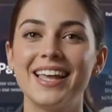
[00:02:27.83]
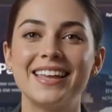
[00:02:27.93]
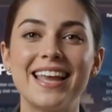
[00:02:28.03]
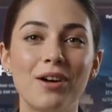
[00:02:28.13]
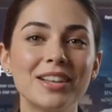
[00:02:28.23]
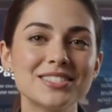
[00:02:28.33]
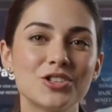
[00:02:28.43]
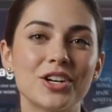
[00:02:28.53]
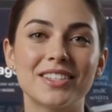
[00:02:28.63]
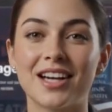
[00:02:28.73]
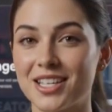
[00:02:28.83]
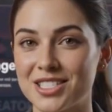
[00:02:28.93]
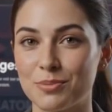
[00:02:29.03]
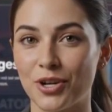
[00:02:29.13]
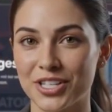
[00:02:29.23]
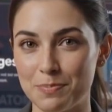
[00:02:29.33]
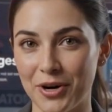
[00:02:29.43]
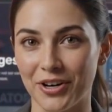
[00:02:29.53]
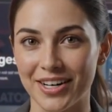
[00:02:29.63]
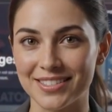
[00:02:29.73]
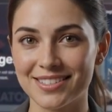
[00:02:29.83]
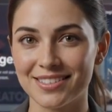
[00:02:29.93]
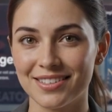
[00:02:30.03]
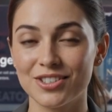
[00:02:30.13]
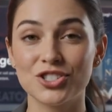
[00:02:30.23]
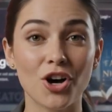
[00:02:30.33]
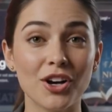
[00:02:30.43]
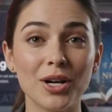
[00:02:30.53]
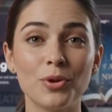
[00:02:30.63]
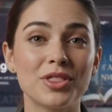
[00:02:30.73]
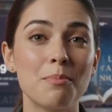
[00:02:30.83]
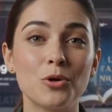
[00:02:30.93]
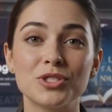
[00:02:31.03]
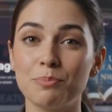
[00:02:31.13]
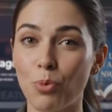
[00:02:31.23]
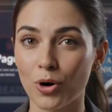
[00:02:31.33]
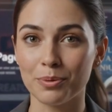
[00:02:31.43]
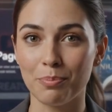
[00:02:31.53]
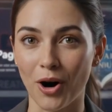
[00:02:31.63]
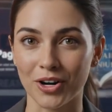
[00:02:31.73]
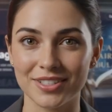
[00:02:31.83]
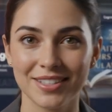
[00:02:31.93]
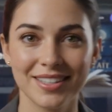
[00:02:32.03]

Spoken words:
Now let's look at the customer experience, starting with the most important part,